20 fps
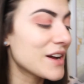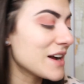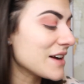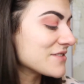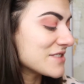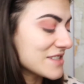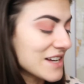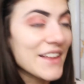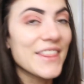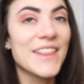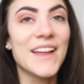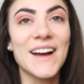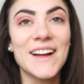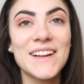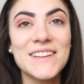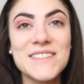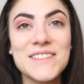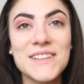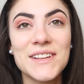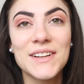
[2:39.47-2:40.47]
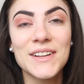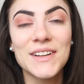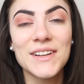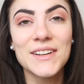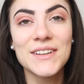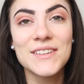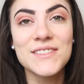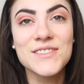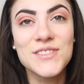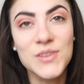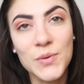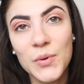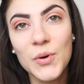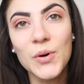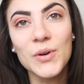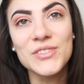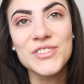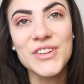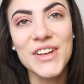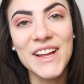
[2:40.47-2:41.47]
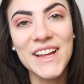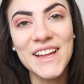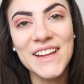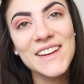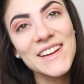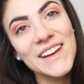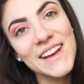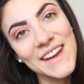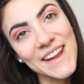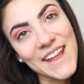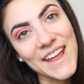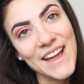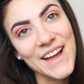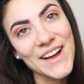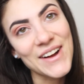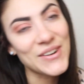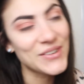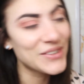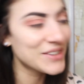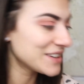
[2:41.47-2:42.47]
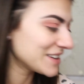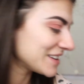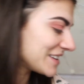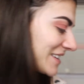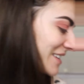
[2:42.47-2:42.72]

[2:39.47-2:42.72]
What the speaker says: I've done that, so we're all doing it now.